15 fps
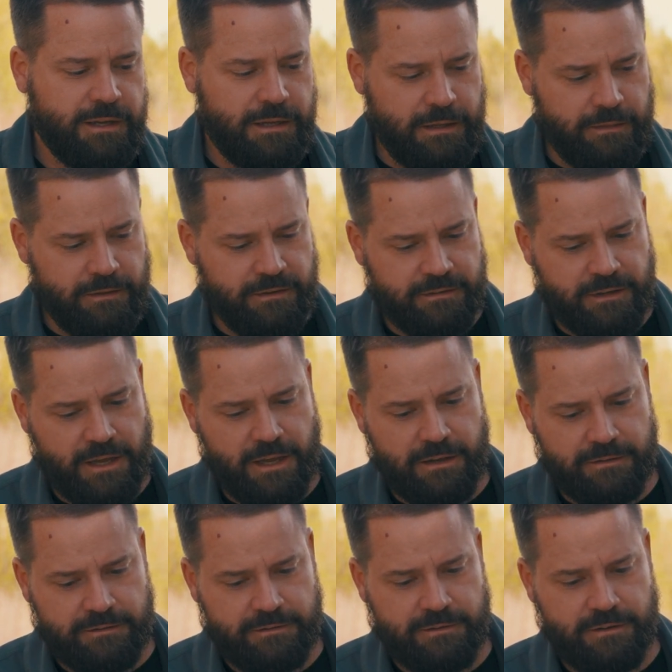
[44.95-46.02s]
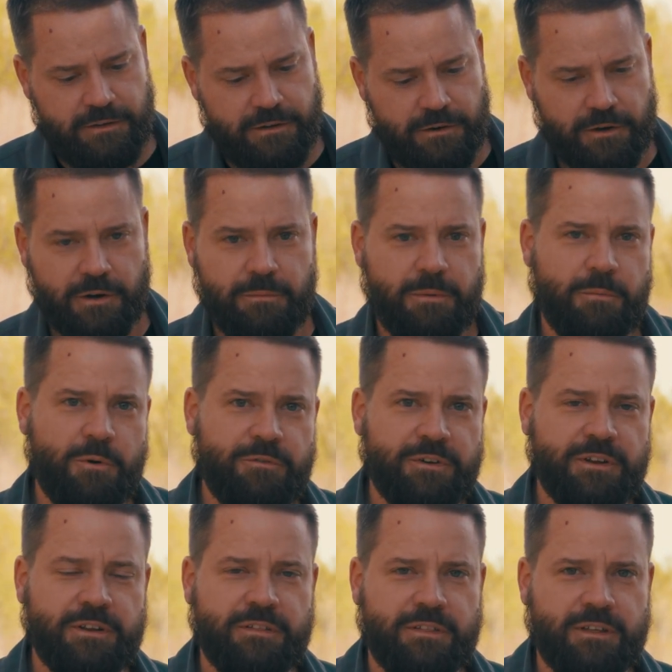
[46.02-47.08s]
In this case, you're gonna be
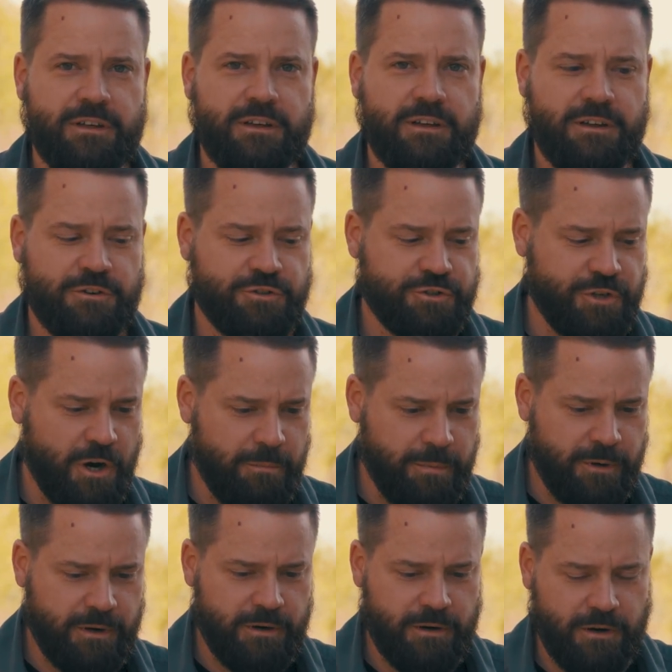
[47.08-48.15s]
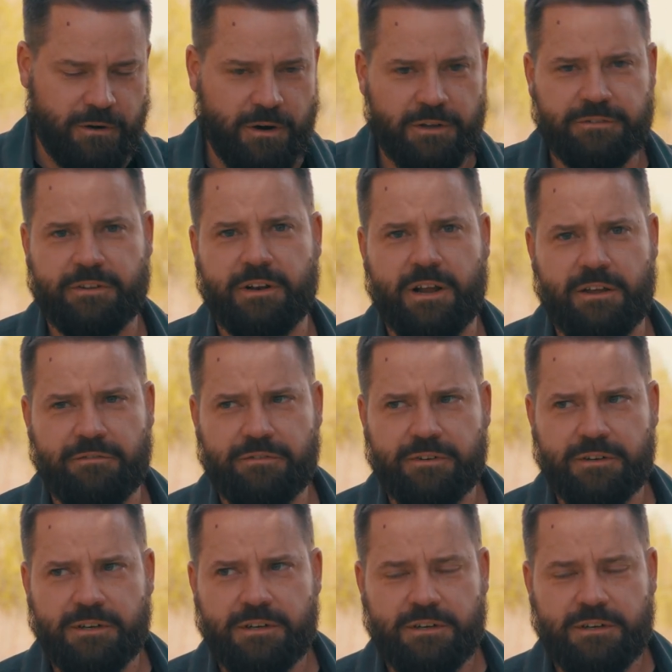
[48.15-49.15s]
moving the sharpener across the knife.